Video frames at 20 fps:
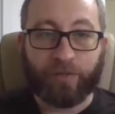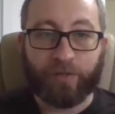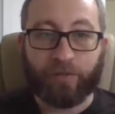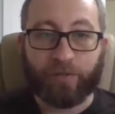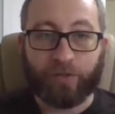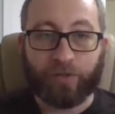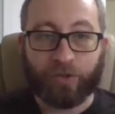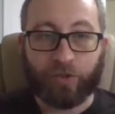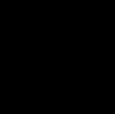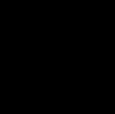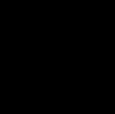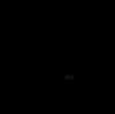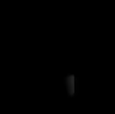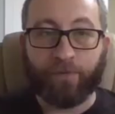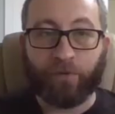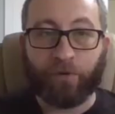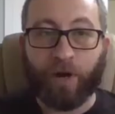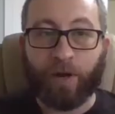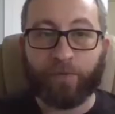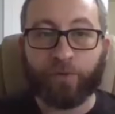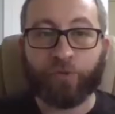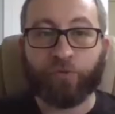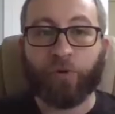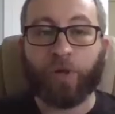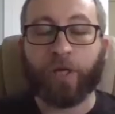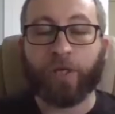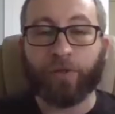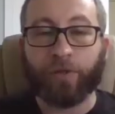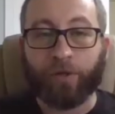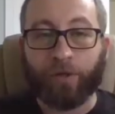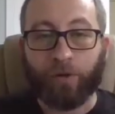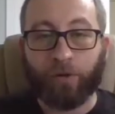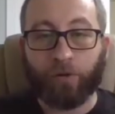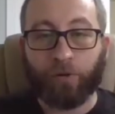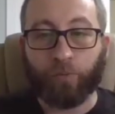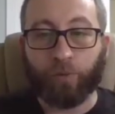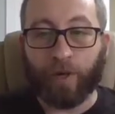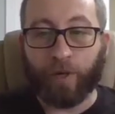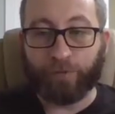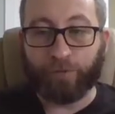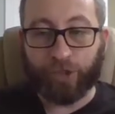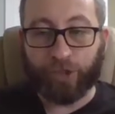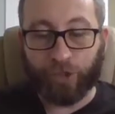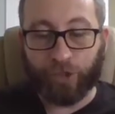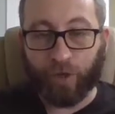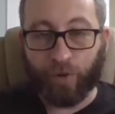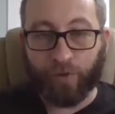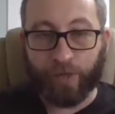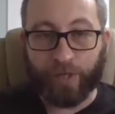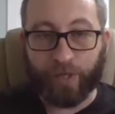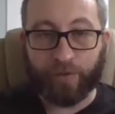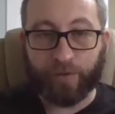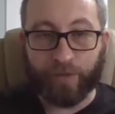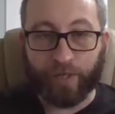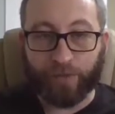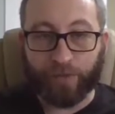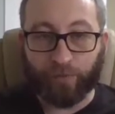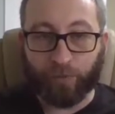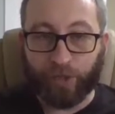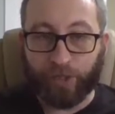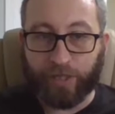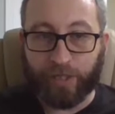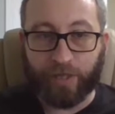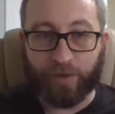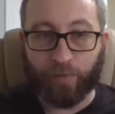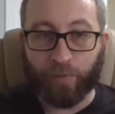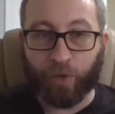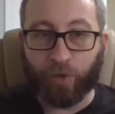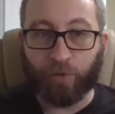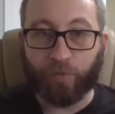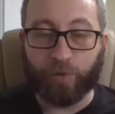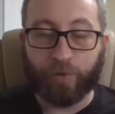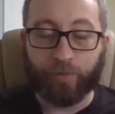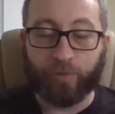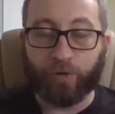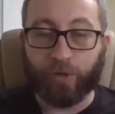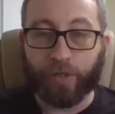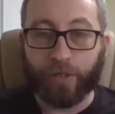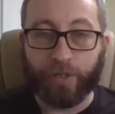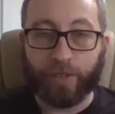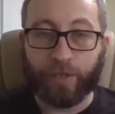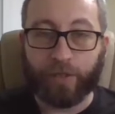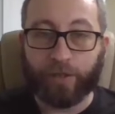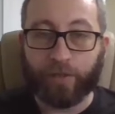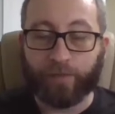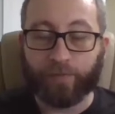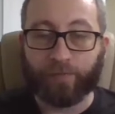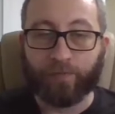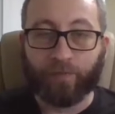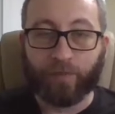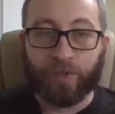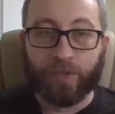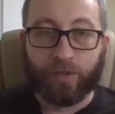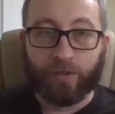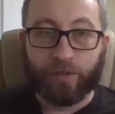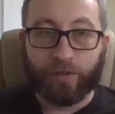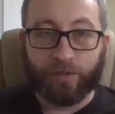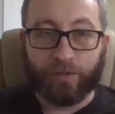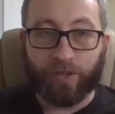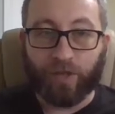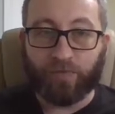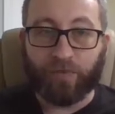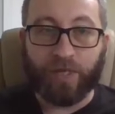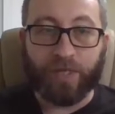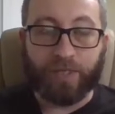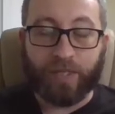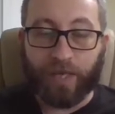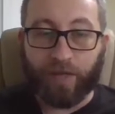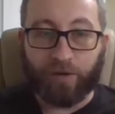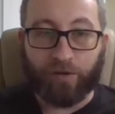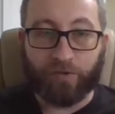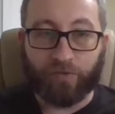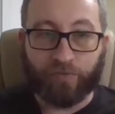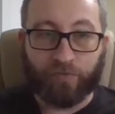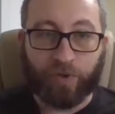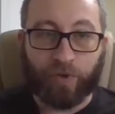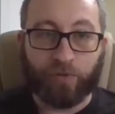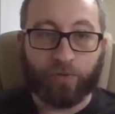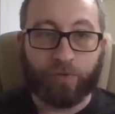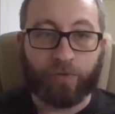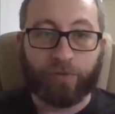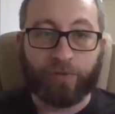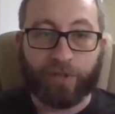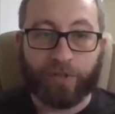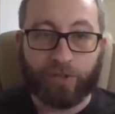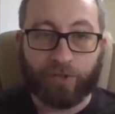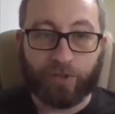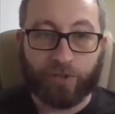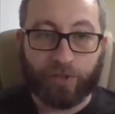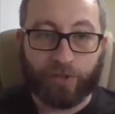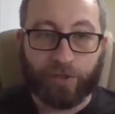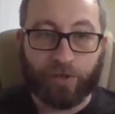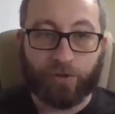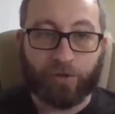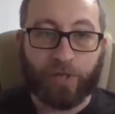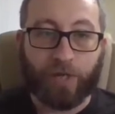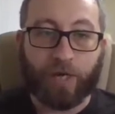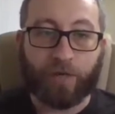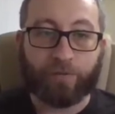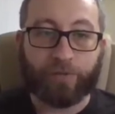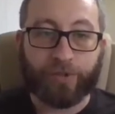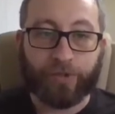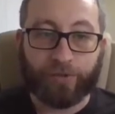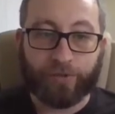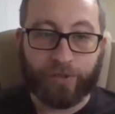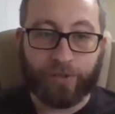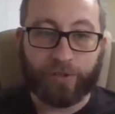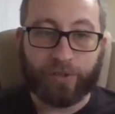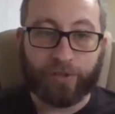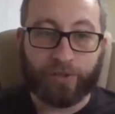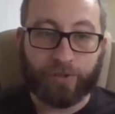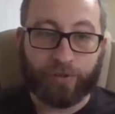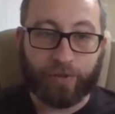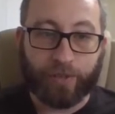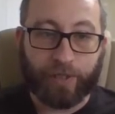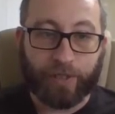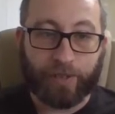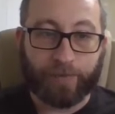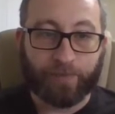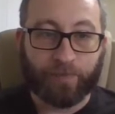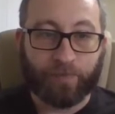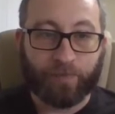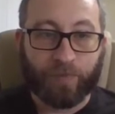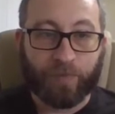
And so whenever I was running the code where I was showing like what gear mode we were in and stuff like that on the phone, this is the code that I was using to do that.